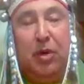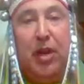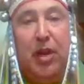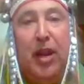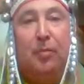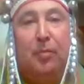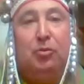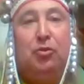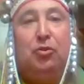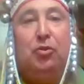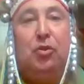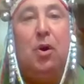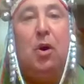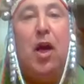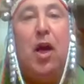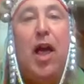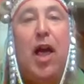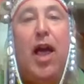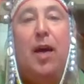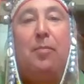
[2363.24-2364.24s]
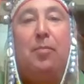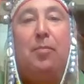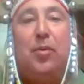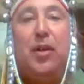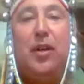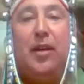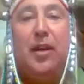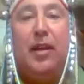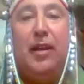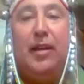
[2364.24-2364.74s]
But I'm so
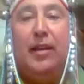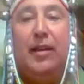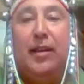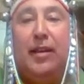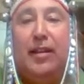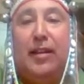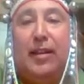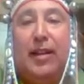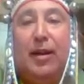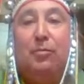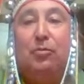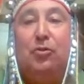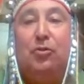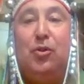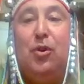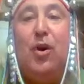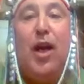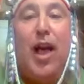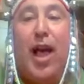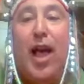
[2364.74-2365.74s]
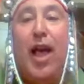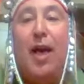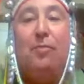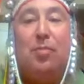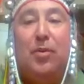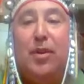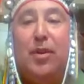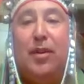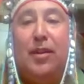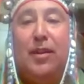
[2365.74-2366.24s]
happy. I'm so
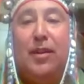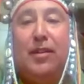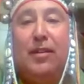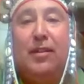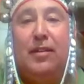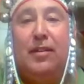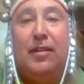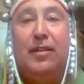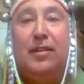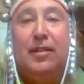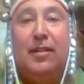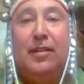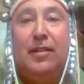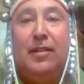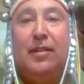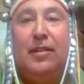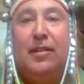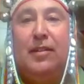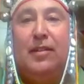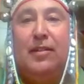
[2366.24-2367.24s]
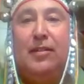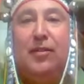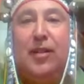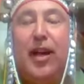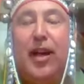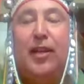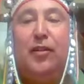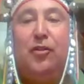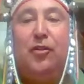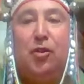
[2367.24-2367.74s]
happy
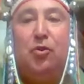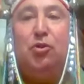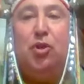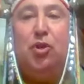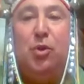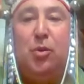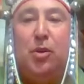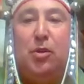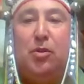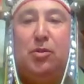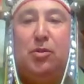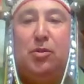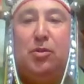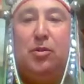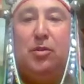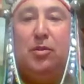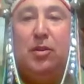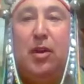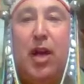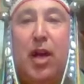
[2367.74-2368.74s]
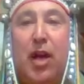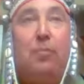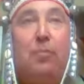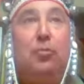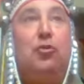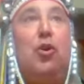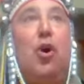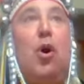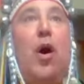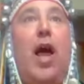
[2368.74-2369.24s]
that I do Jewish.
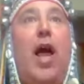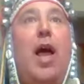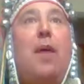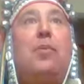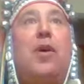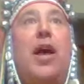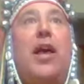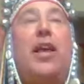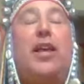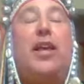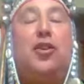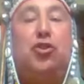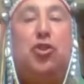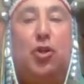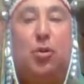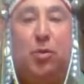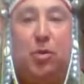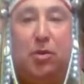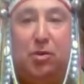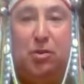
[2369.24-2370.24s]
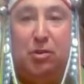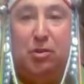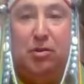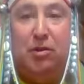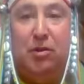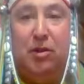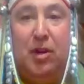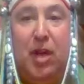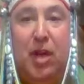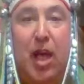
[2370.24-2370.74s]
I'm so happy I eat Jewish.
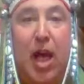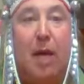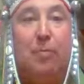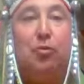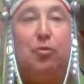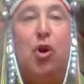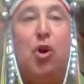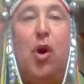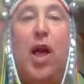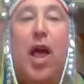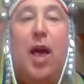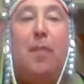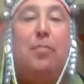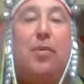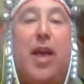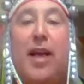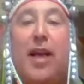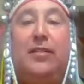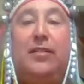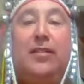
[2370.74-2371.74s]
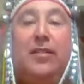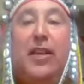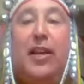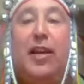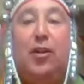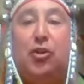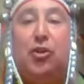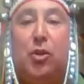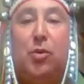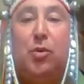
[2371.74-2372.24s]
I'm so happy I
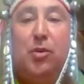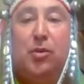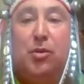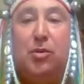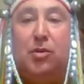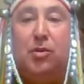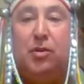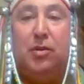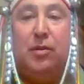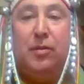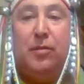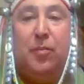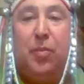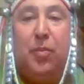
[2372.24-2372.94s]
sing Jewish.